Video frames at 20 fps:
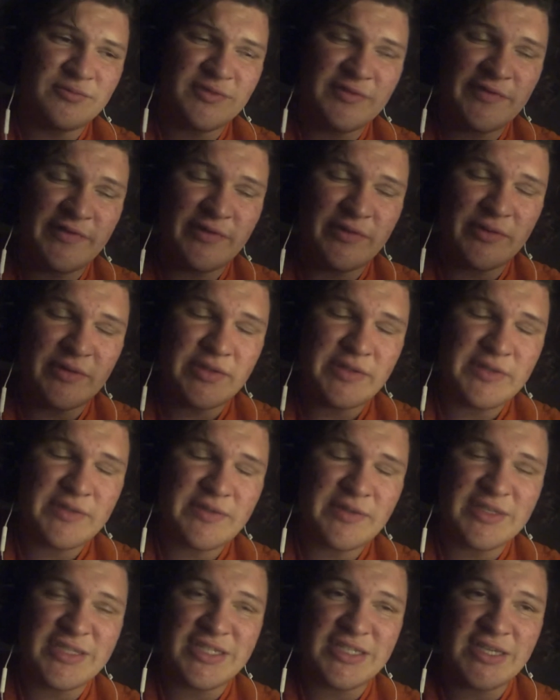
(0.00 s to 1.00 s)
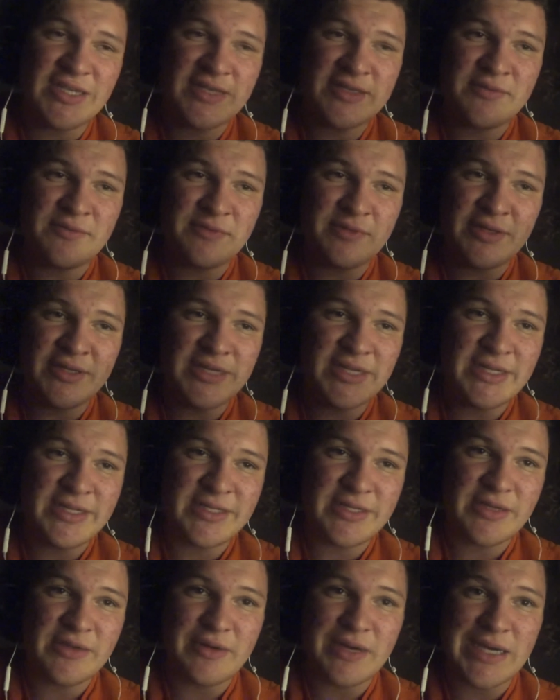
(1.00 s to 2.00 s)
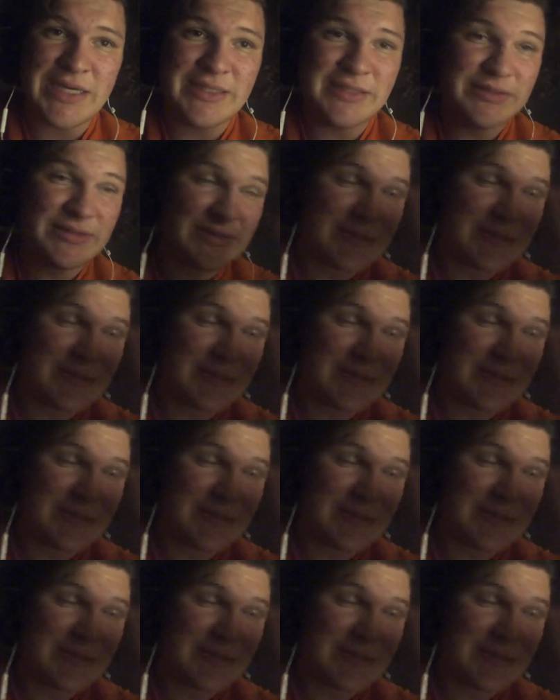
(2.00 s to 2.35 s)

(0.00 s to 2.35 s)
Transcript: of course, because she hasn't really needed to go out